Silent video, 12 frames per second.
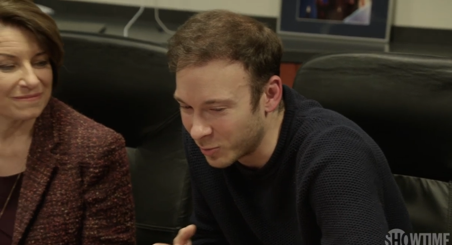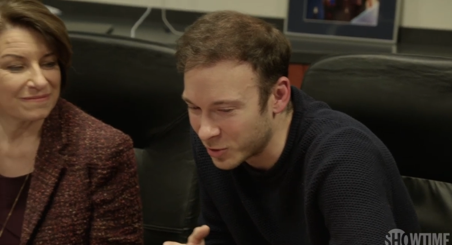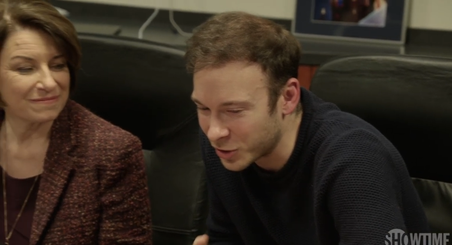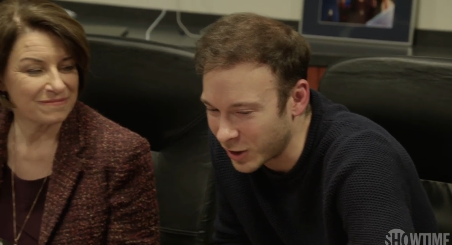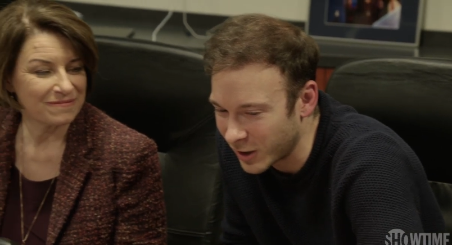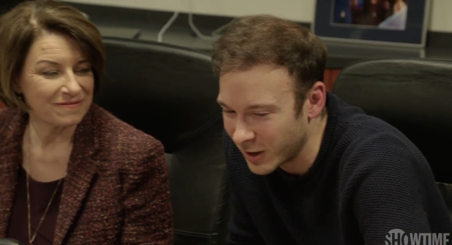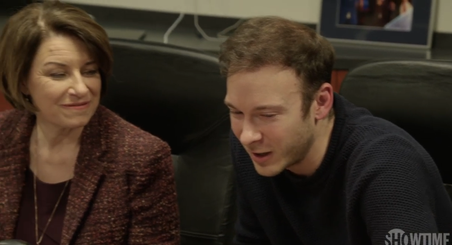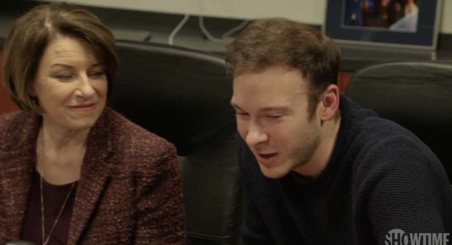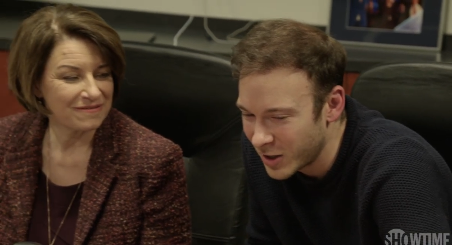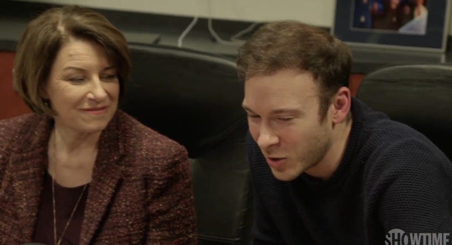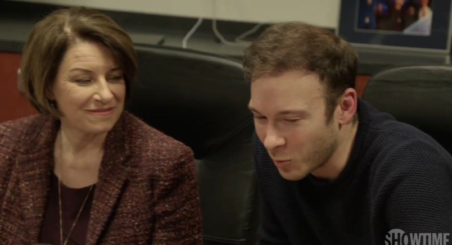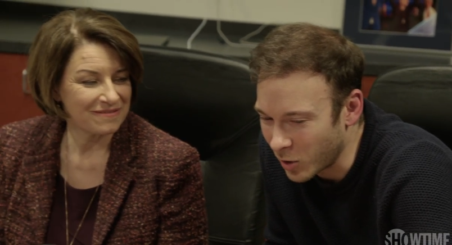Speaker 1: Klobuchar.
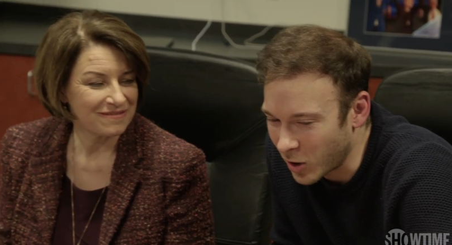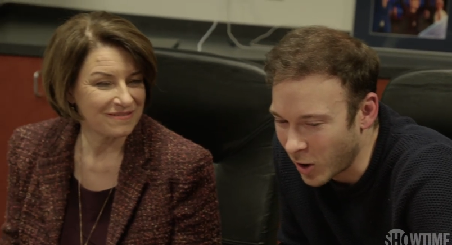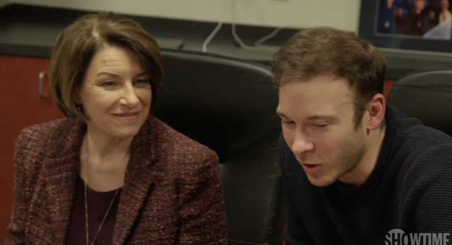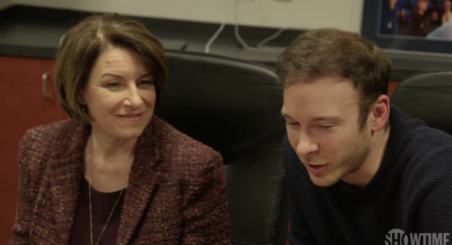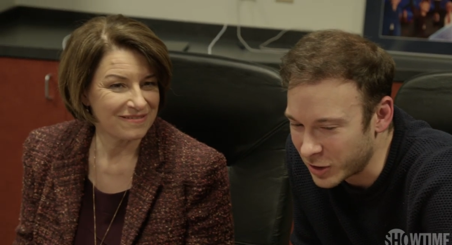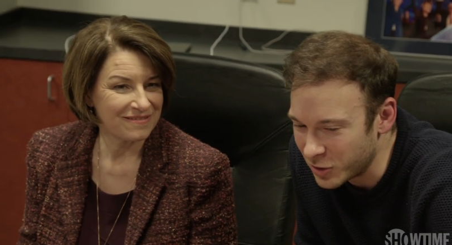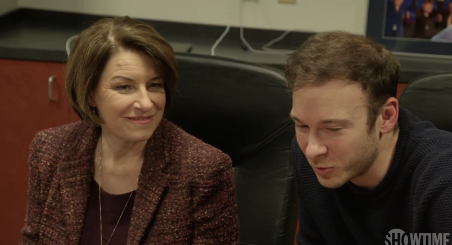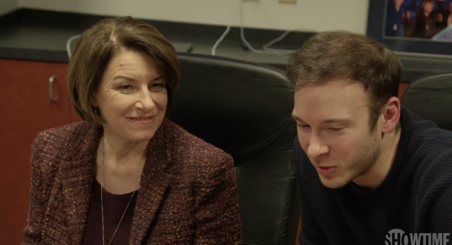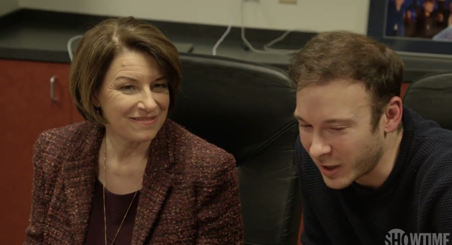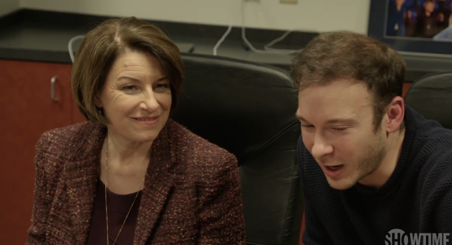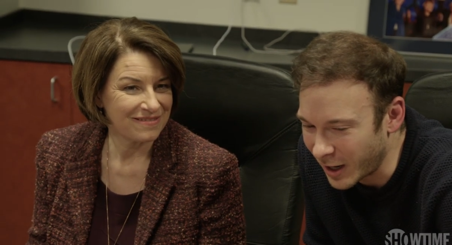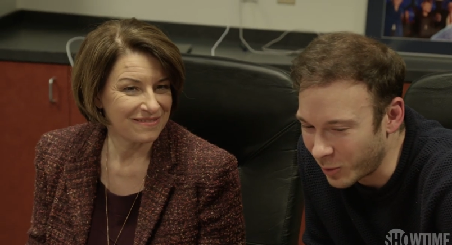We're calling you in
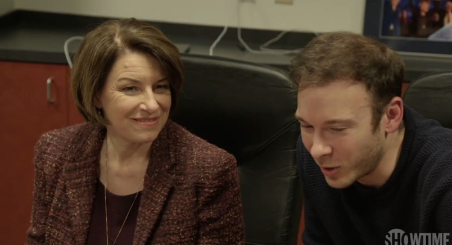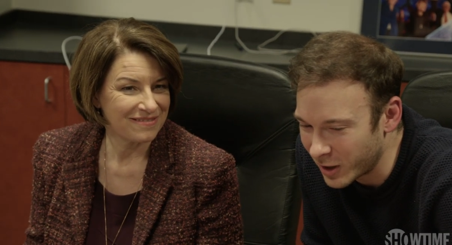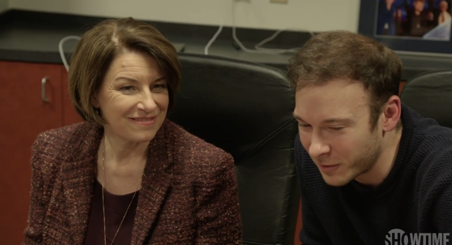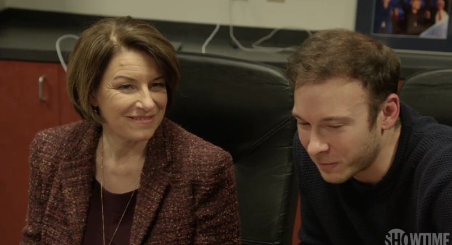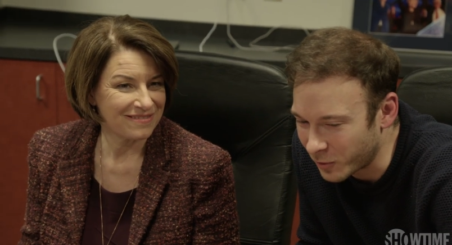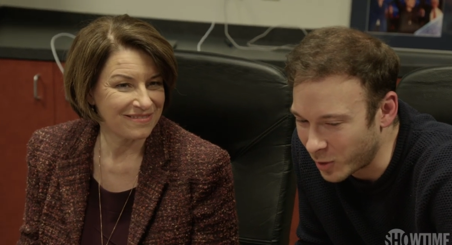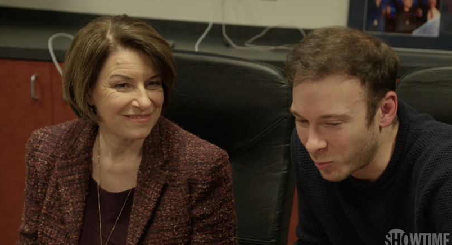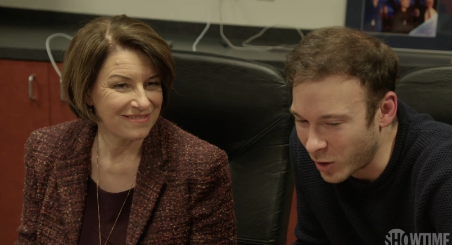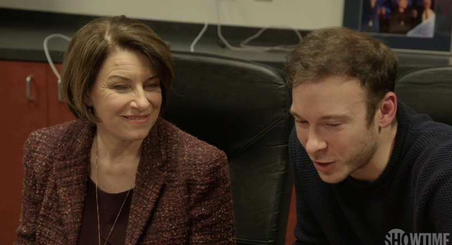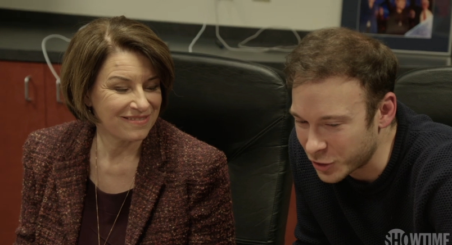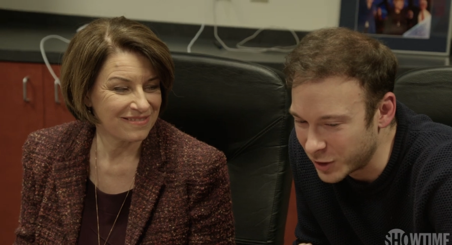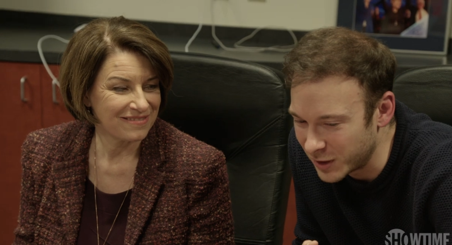Iowa from
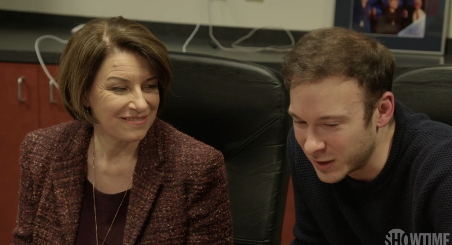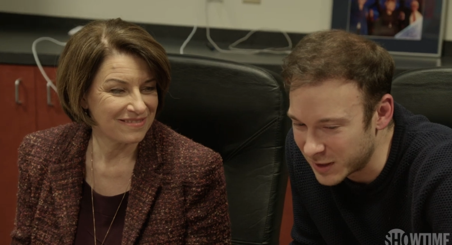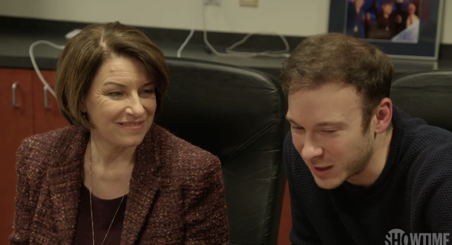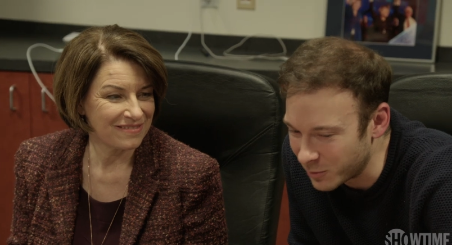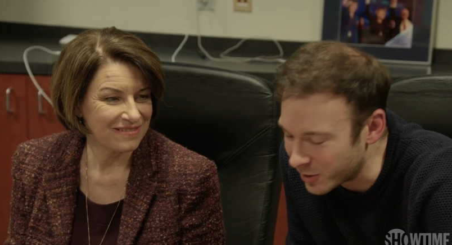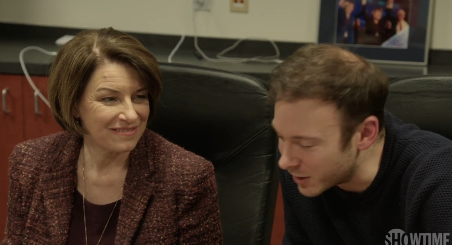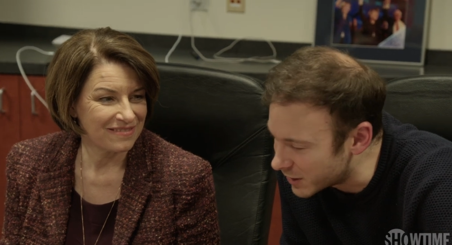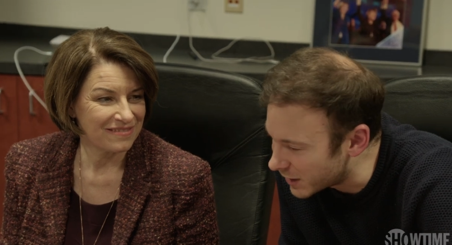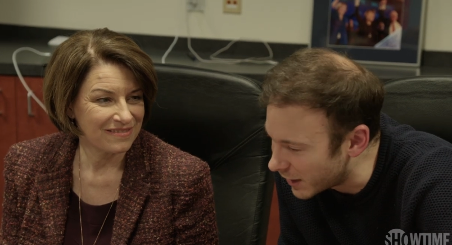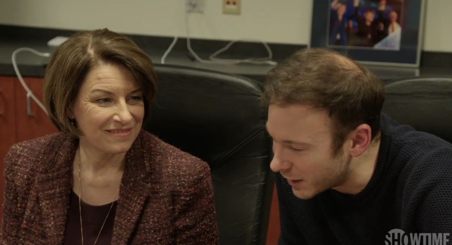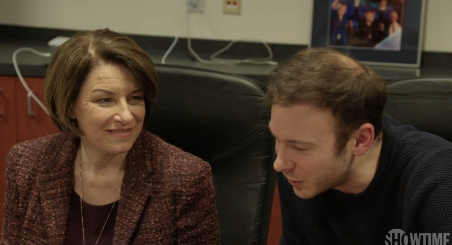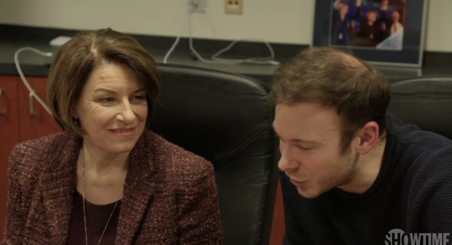Washington, D.C., where the
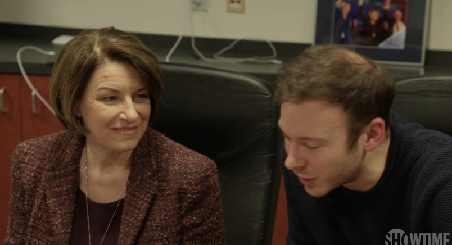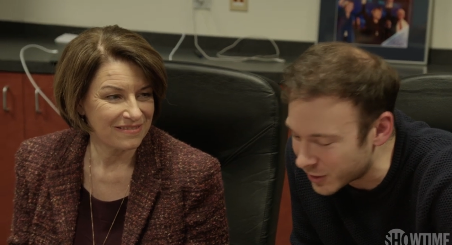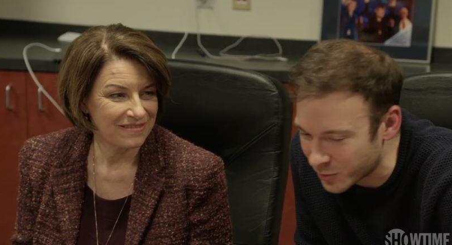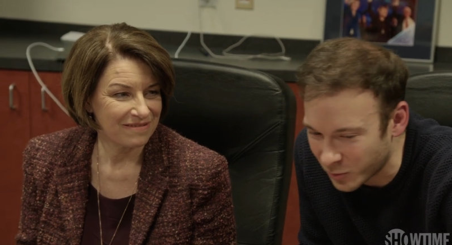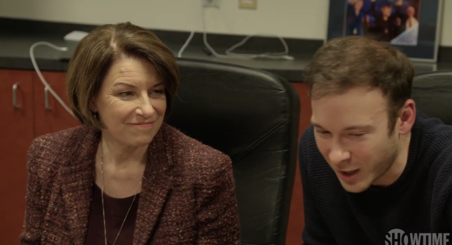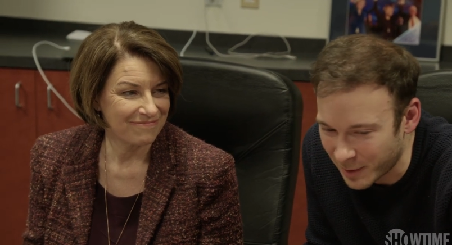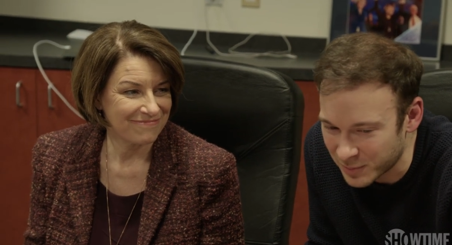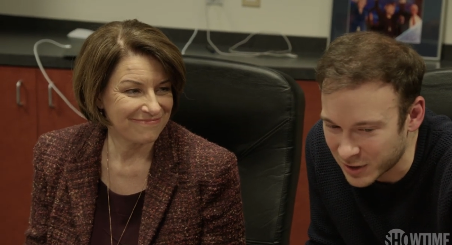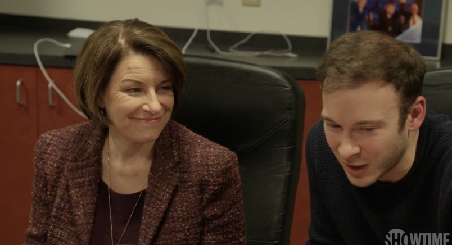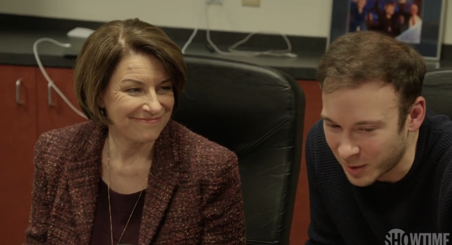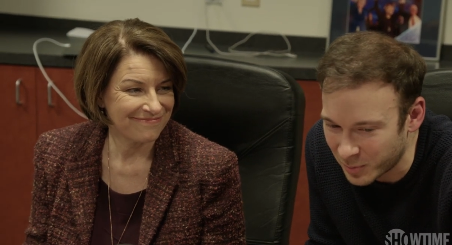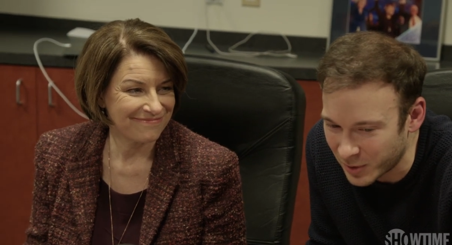Senate just wrapped
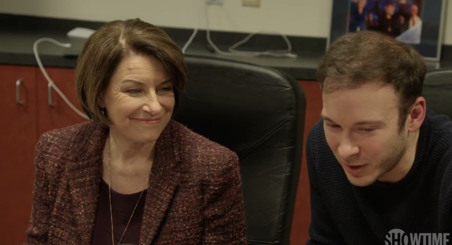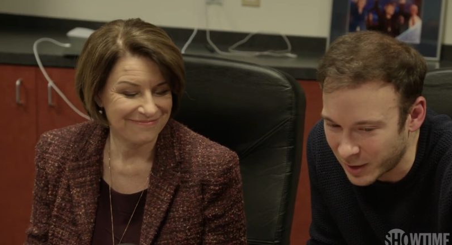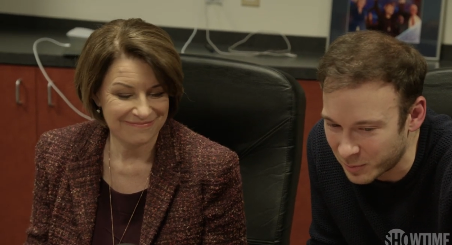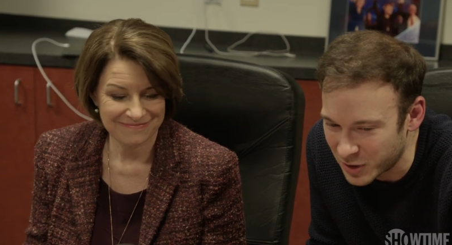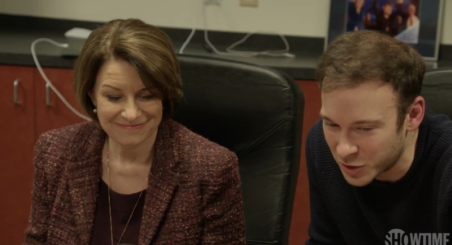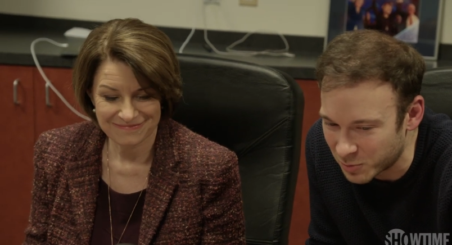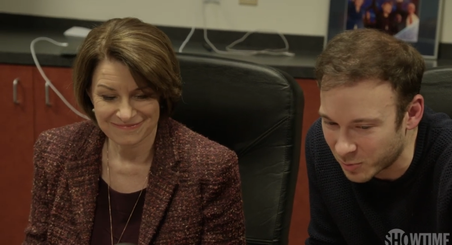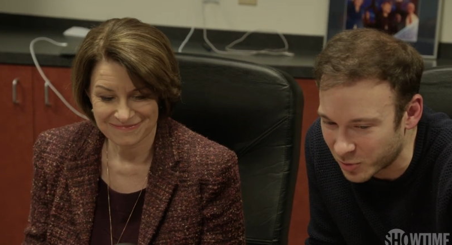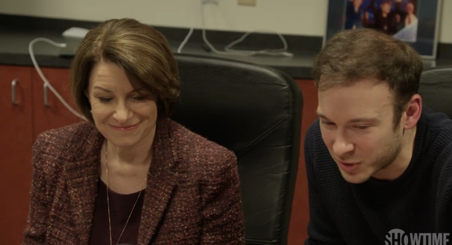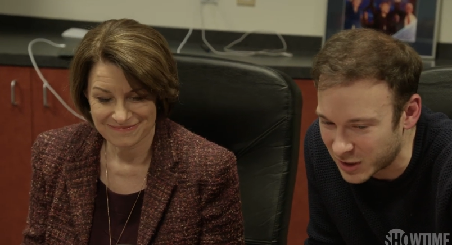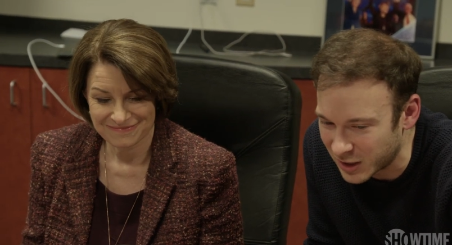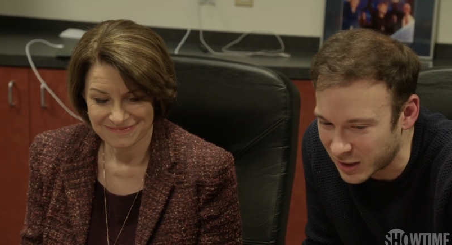up impeachment
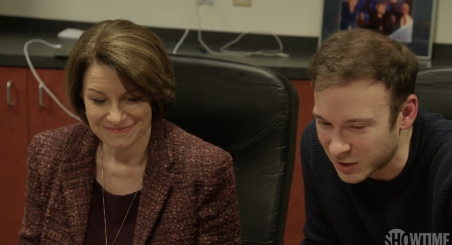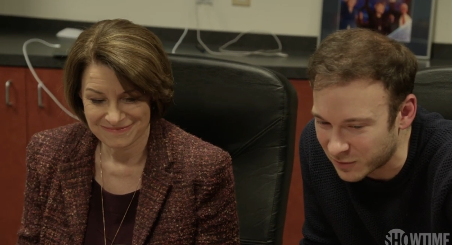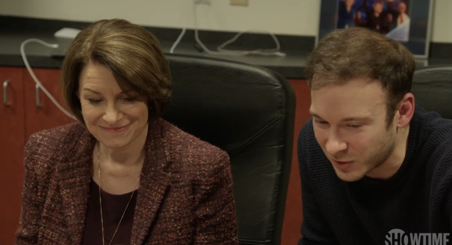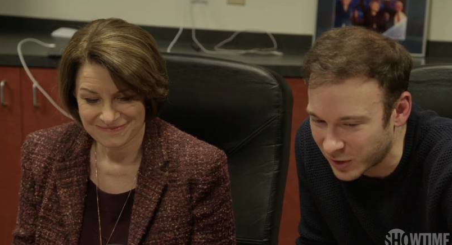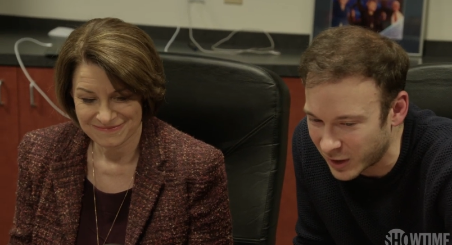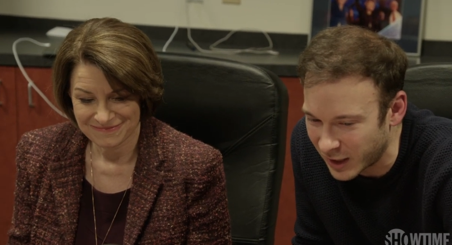proceedings for the